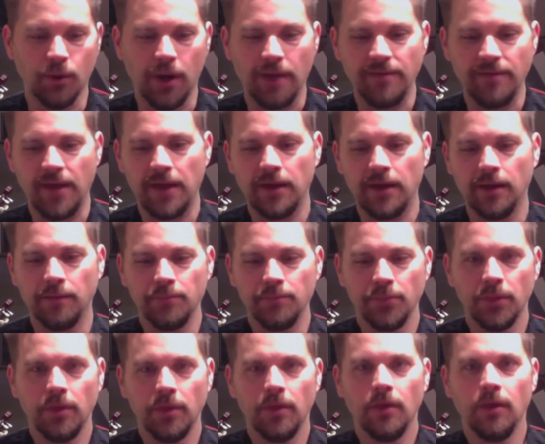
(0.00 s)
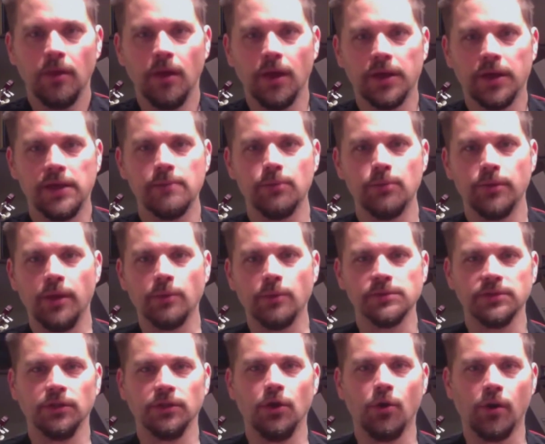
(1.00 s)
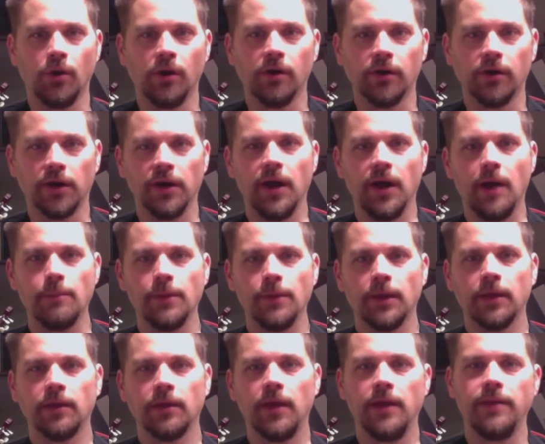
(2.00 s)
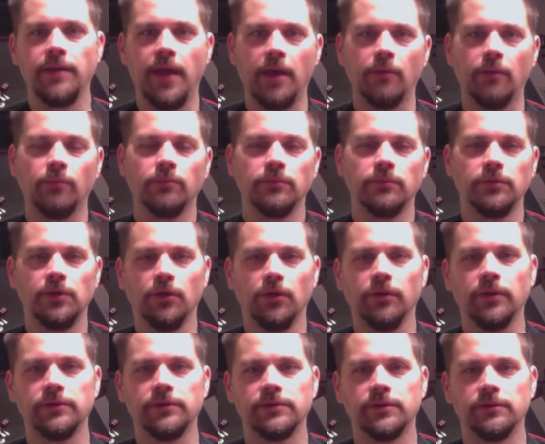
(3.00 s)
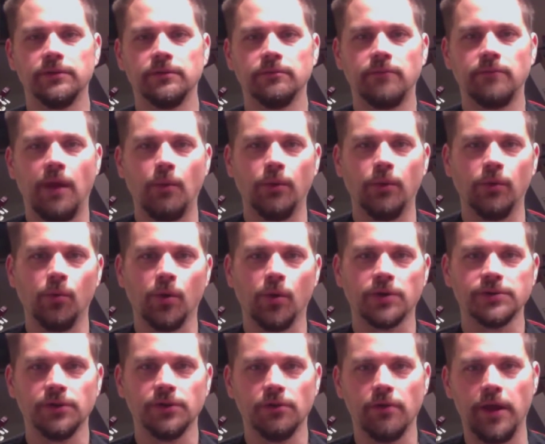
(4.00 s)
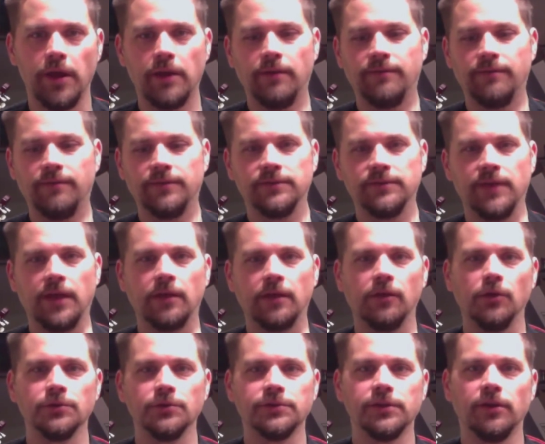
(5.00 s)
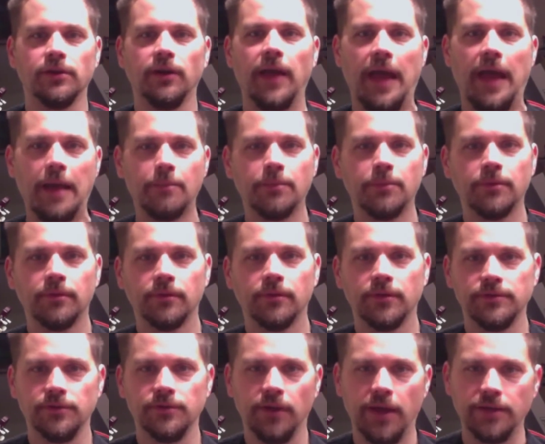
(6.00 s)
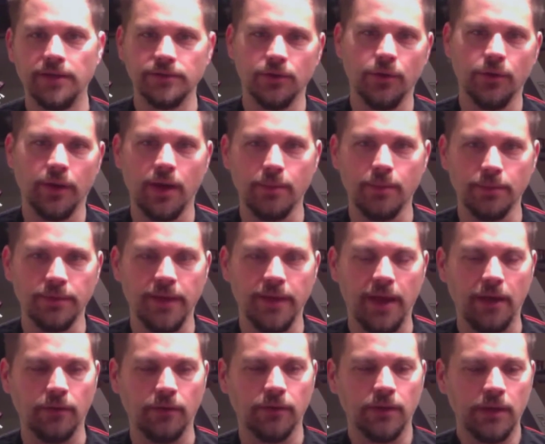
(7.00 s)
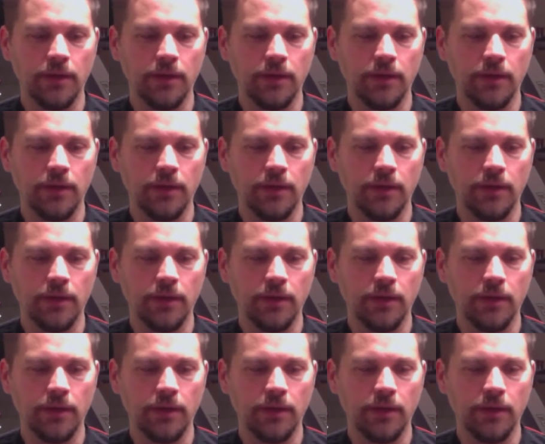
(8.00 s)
I've had a keyboard that was lower ergonomic, and that, you know, that wouldn't work so great if it's like close to your lap because your legs are going up and down.